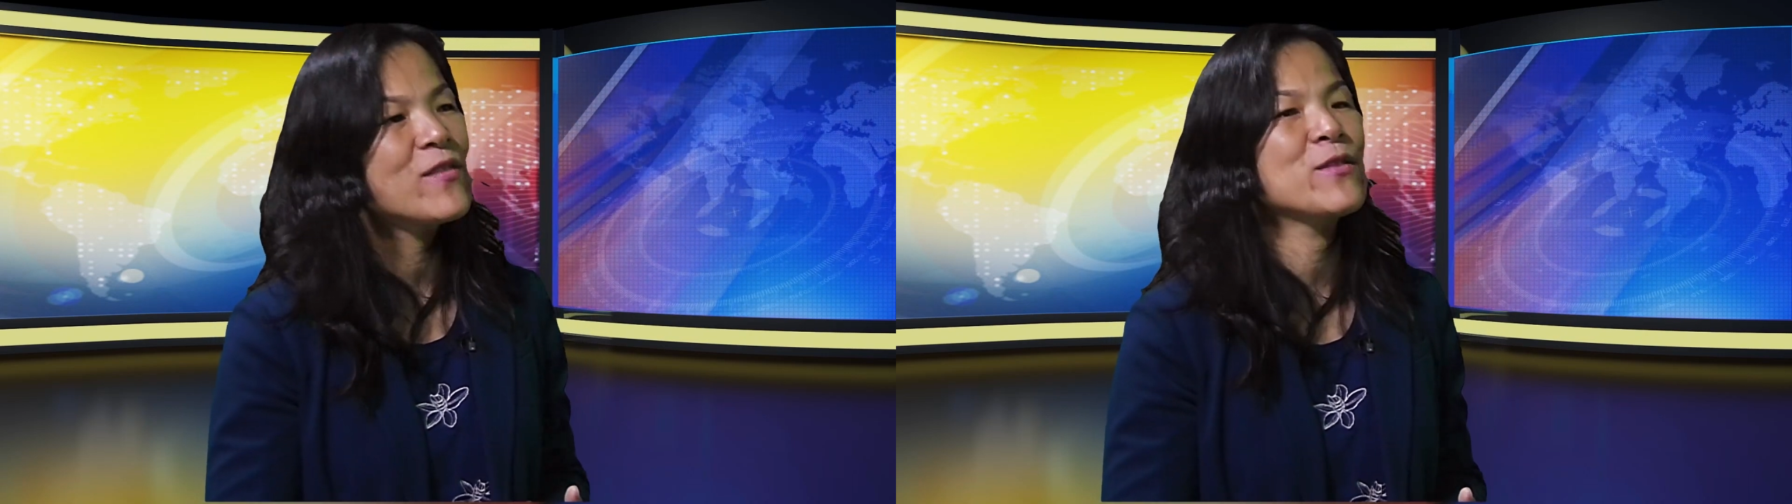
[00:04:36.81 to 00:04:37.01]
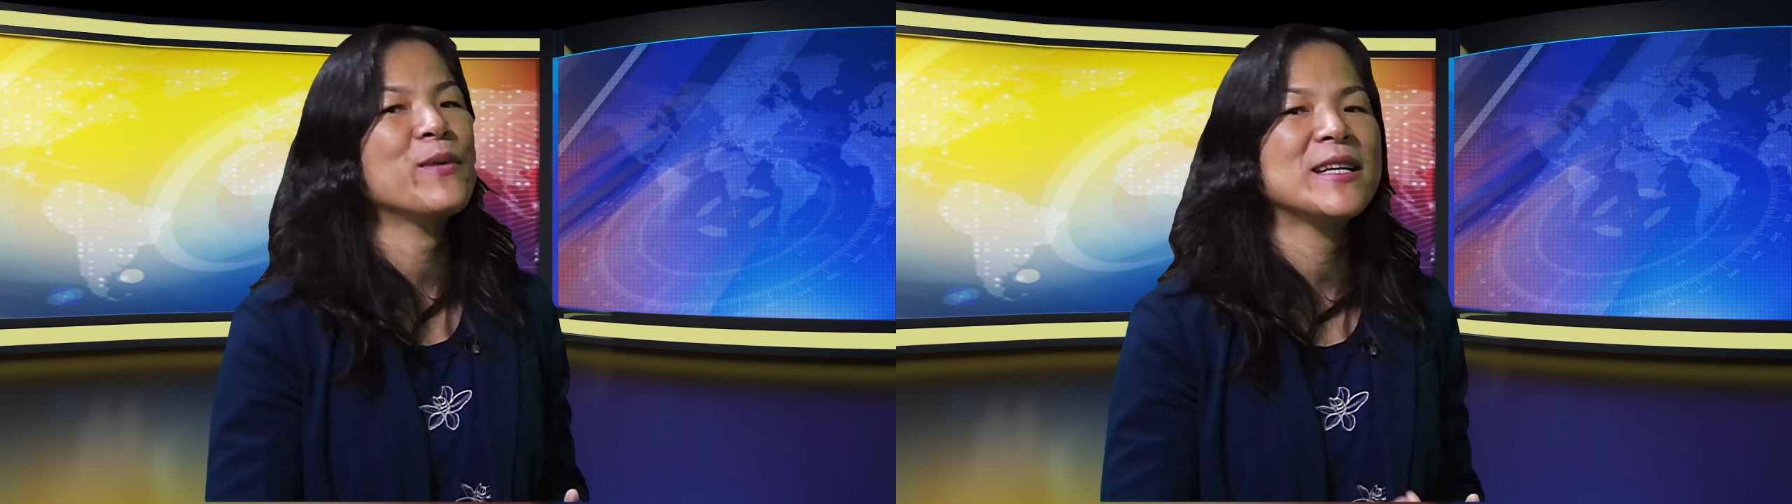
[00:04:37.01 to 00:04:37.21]

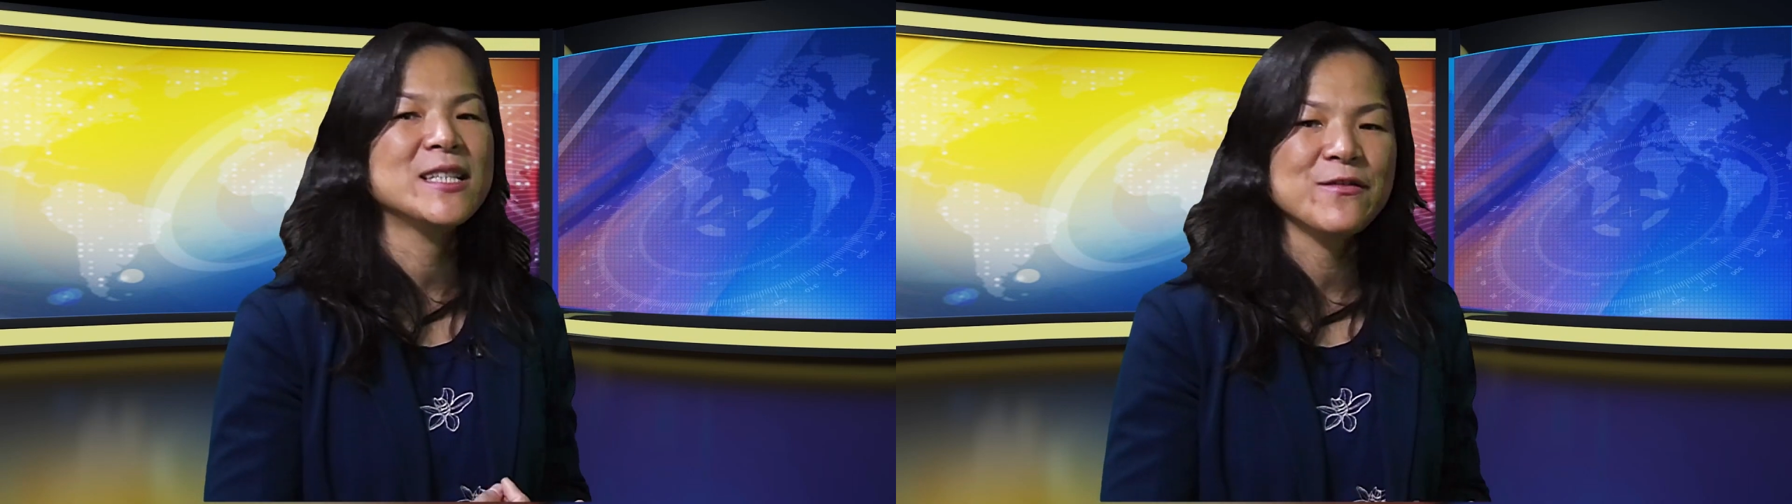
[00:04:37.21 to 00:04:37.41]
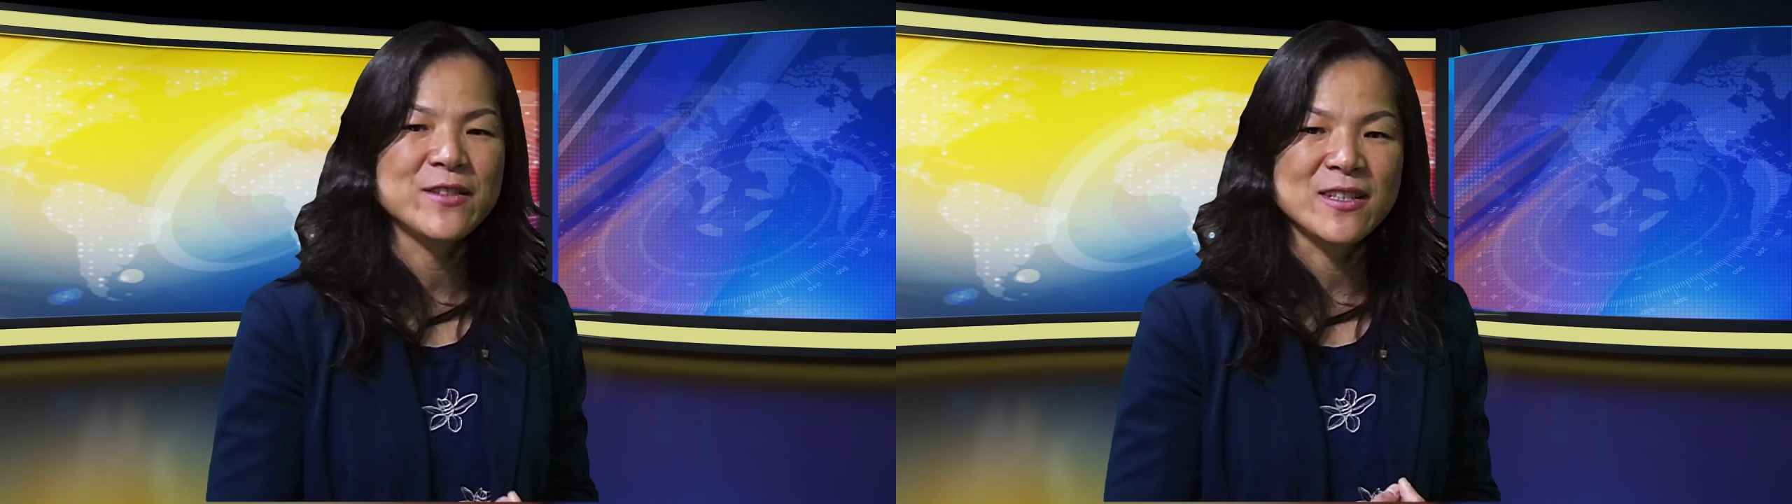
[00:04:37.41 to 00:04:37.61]
to pay
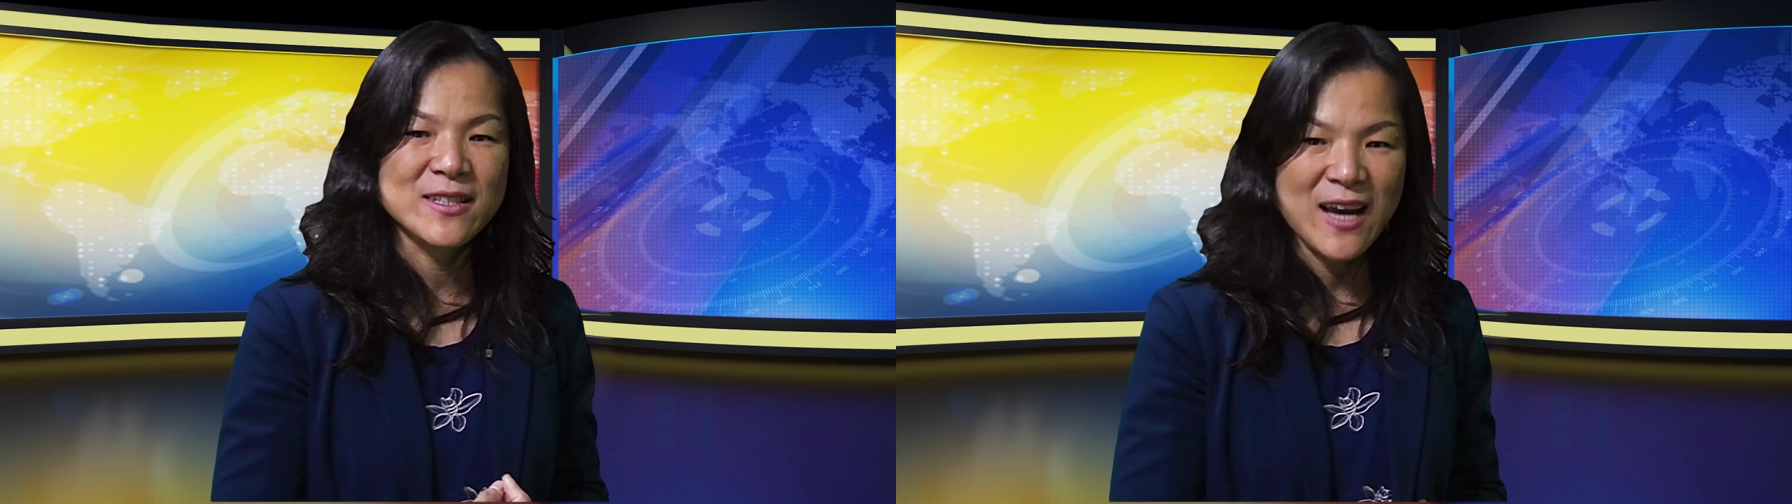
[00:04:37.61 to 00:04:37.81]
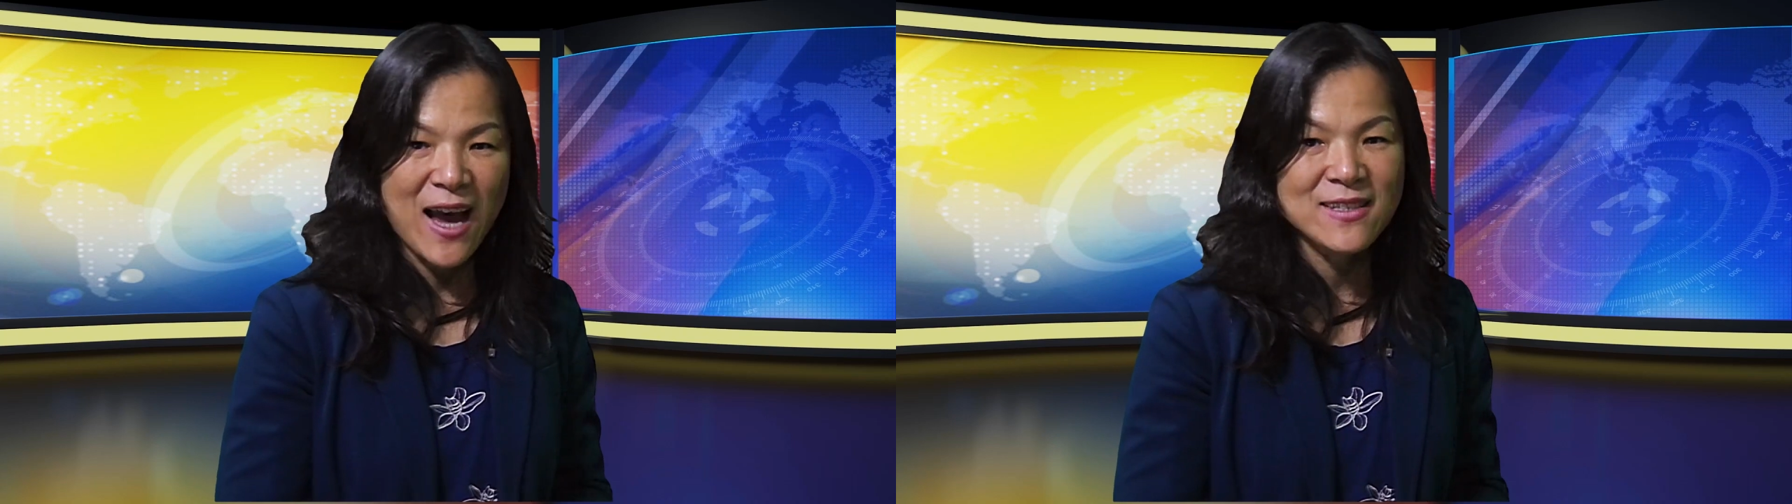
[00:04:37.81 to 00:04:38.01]
dividend
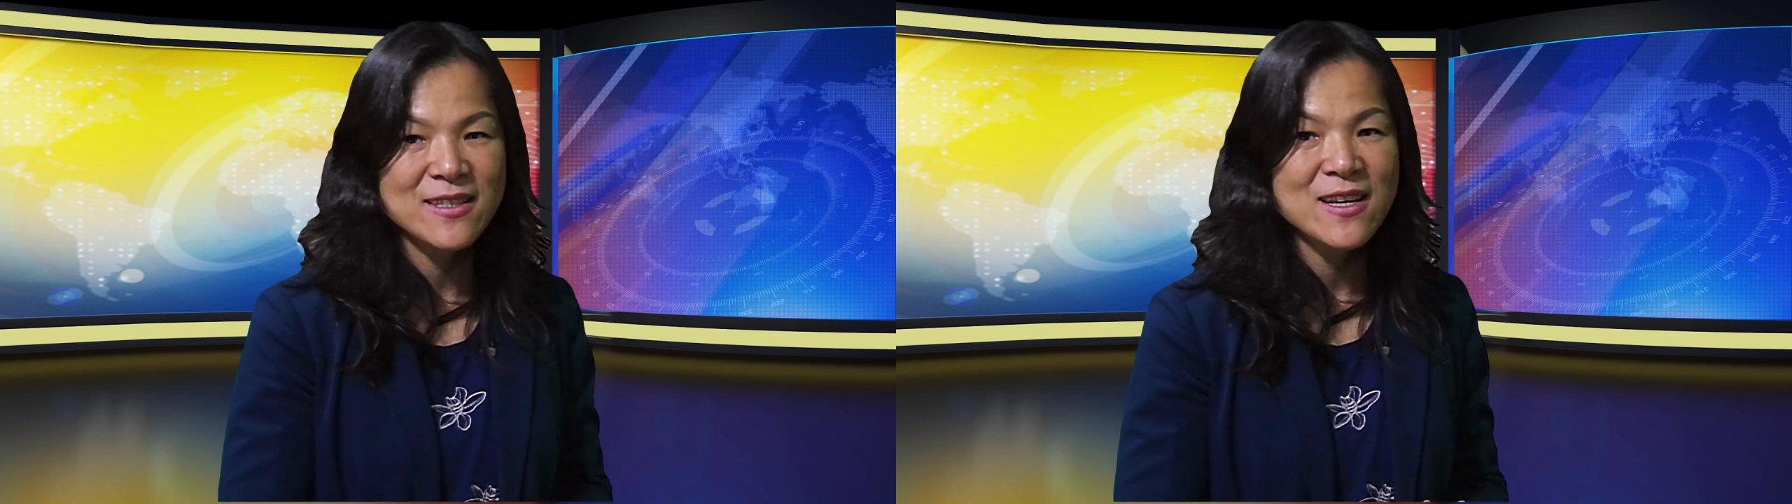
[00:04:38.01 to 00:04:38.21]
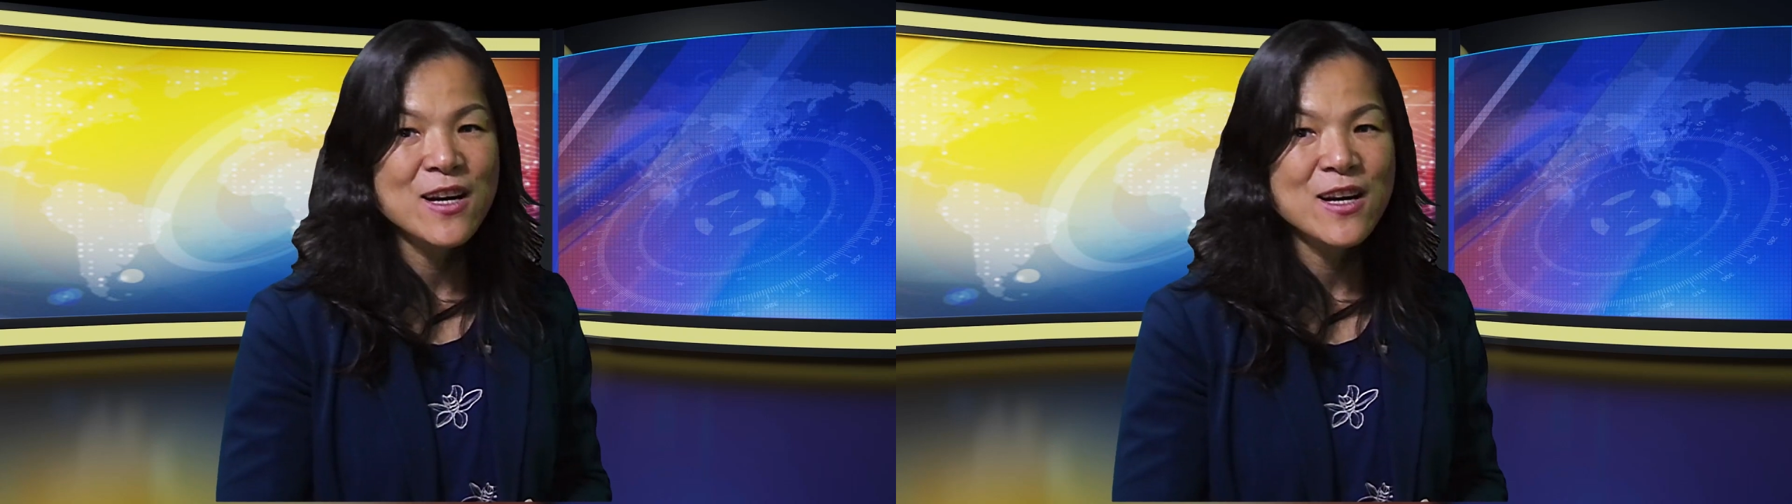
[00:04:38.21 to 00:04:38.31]
tax.